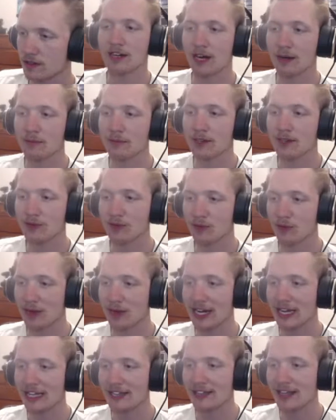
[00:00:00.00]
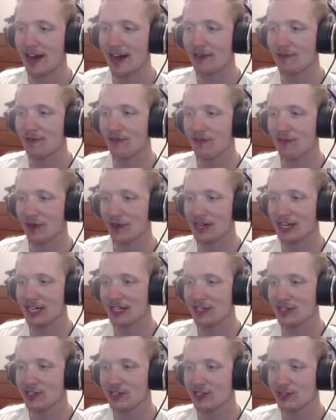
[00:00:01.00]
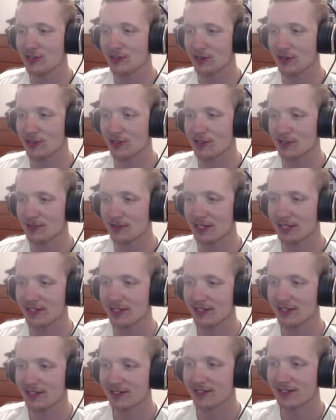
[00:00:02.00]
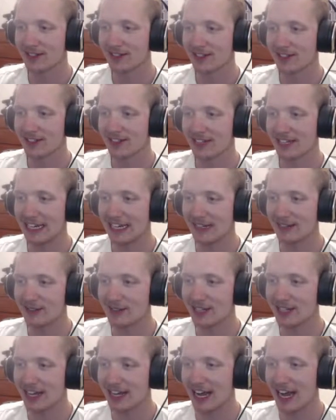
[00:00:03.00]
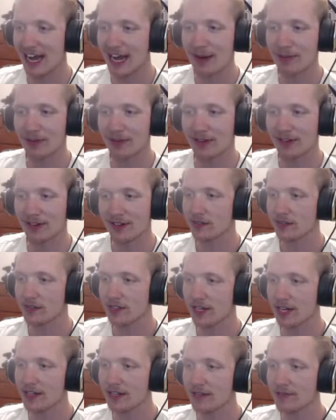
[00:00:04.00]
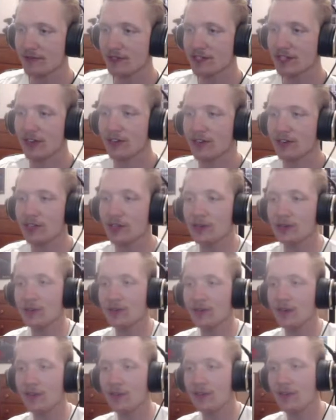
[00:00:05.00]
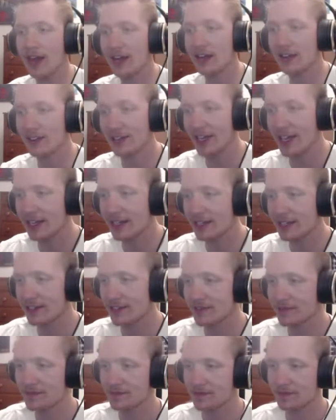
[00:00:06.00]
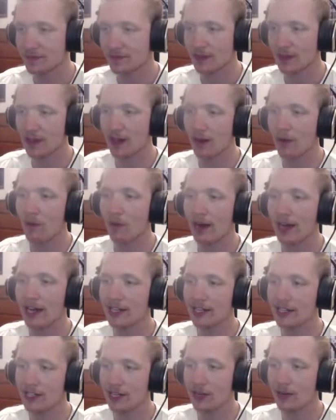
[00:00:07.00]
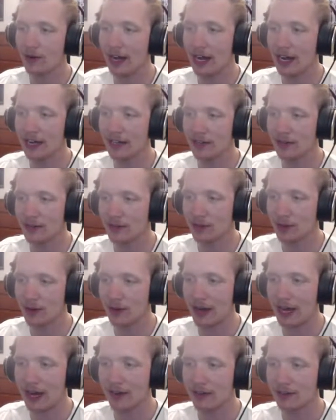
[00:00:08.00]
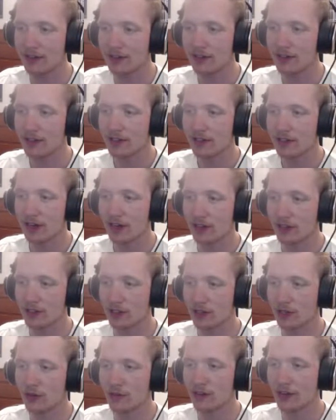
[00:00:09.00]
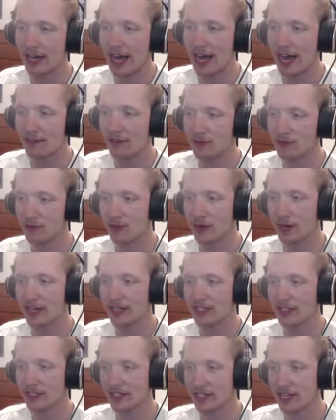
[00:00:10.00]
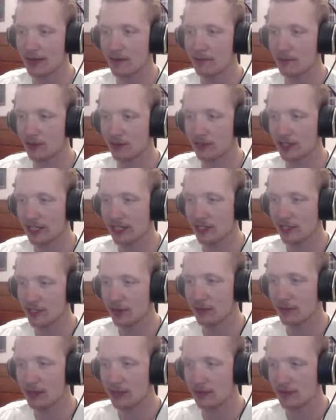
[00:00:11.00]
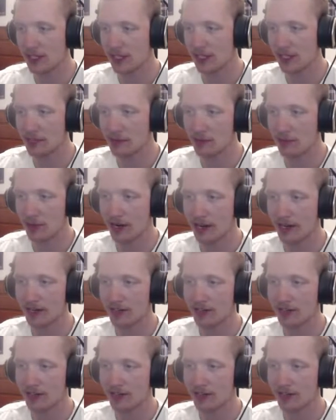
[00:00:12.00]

I'm gonna raid that fridge, trust me. It's gonna happen. Did I ever tell you that like a while ago, I had to throw out a loaf and a half of bread because it got moldy because nobody was eating bread.